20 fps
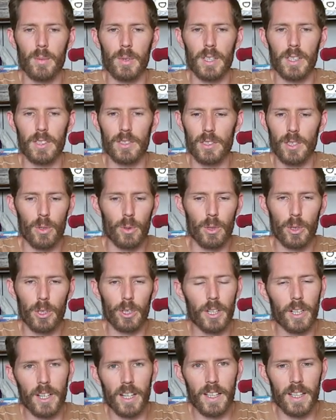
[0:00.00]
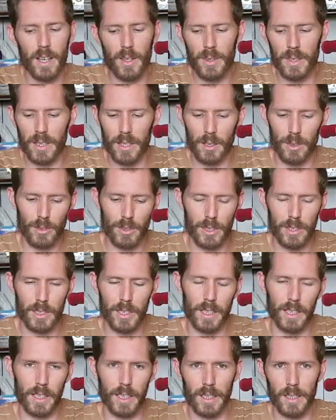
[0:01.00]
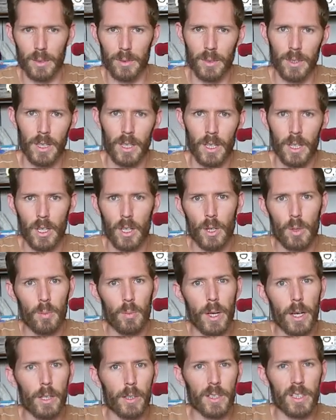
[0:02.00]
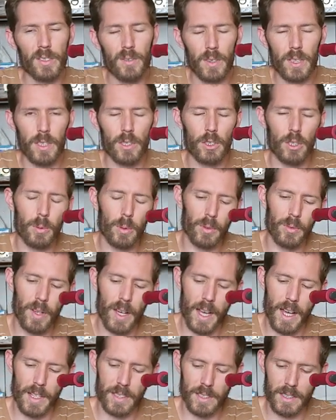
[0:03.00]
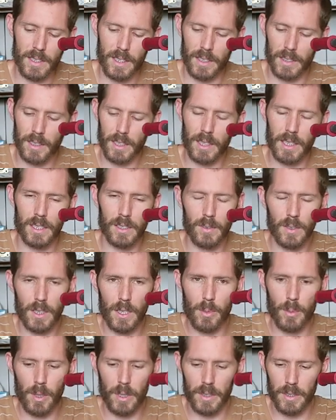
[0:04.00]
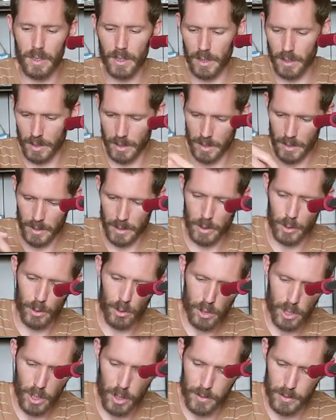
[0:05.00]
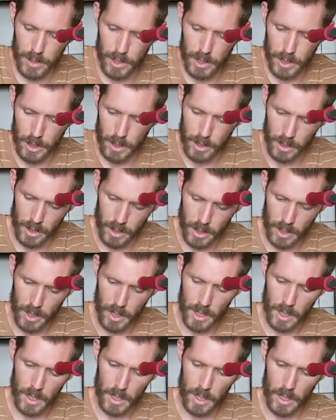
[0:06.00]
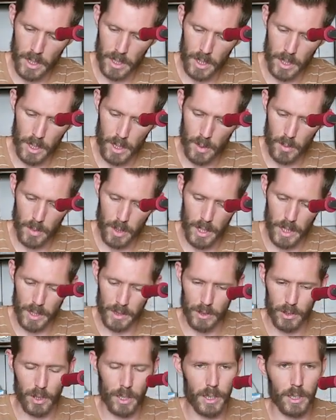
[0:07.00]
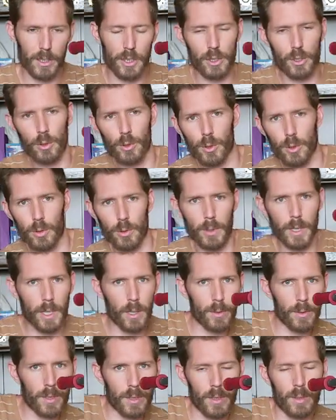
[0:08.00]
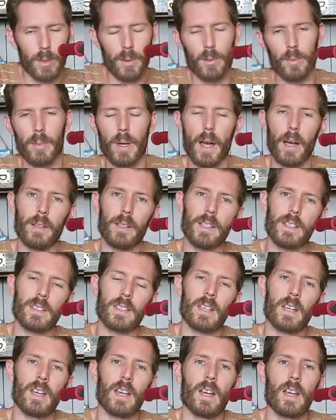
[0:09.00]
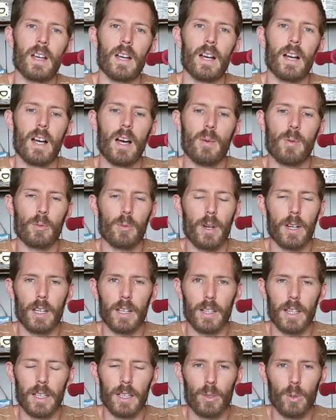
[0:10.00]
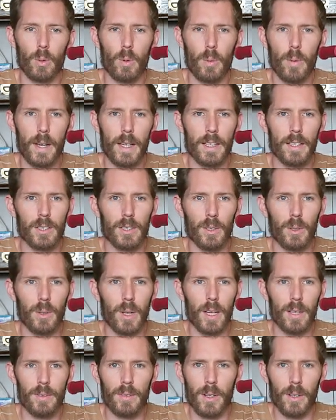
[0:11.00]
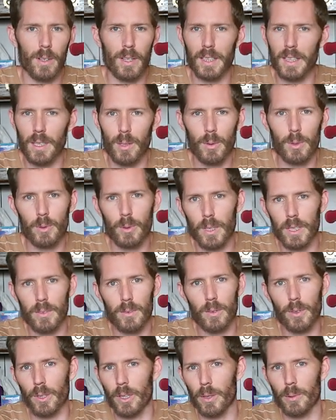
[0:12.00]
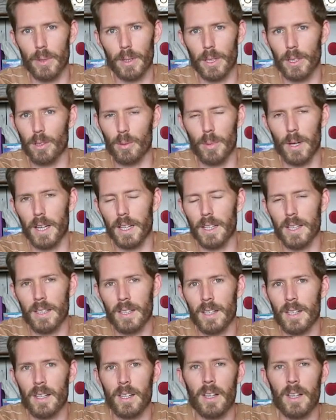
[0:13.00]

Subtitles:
he's so good on it now that he'll just like kind of pedal his feet super fast and then kick his feet up on the little shelves here, and kind of just cruise around and balance and ride it like a normal bike. So I felt like he was ready for a regular bike,